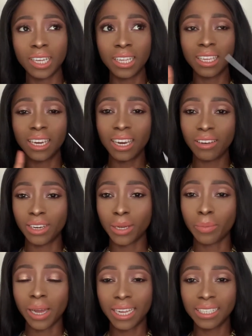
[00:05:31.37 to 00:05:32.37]
in the
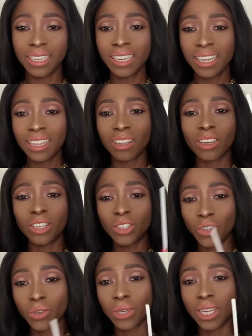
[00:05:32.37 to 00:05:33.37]
Lyric Man than I
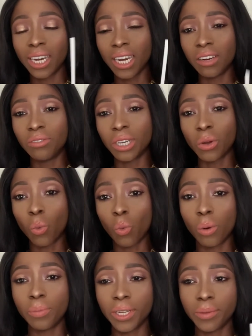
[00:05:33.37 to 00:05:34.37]
do in Lyric
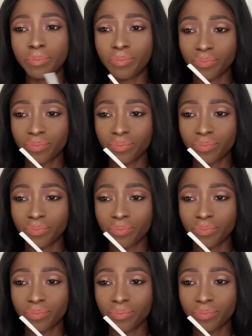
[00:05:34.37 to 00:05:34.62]
Woman.